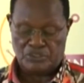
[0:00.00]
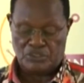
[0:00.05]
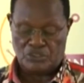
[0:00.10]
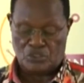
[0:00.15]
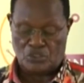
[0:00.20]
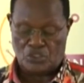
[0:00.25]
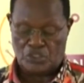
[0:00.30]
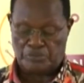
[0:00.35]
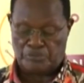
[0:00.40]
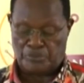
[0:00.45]

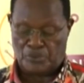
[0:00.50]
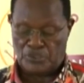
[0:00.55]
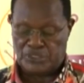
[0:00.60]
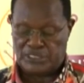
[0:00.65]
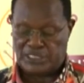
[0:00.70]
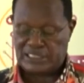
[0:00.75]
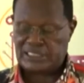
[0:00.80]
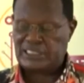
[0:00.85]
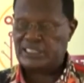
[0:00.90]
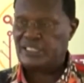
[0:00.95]
road
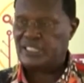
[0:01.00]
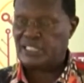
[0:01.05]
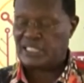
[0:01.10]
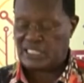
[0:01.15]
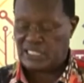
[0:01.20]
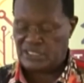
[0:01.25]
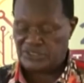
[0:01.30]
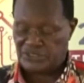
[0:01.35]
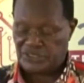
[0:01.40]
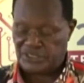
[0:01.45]
project in the
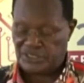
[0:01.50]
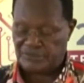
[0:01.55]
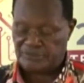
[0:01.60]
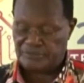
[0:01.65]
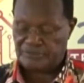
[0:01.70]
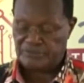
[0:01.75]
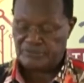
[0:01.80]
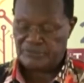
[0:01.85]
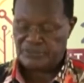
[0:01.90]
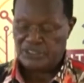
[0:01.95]
country,
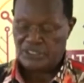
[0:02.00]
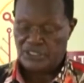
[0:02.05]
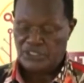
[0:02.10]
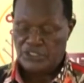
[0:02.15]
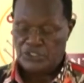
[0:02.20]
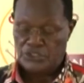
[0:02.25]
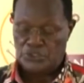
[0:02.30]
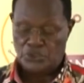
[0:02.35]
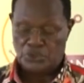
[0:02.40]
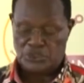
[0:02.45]

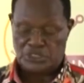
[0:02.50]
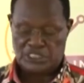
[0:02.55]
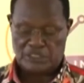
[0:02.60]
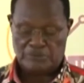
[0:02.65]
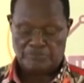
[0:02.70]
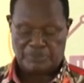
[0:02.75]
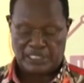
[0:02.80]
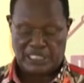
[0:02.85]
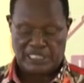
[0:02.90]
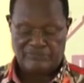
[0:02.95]

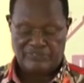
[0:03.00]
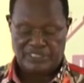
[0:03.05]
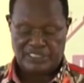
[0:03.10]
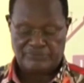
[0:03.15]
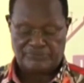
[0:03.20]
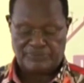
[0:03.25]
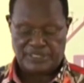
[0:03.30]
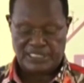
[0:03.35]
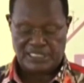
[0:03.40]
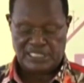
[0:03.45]
using private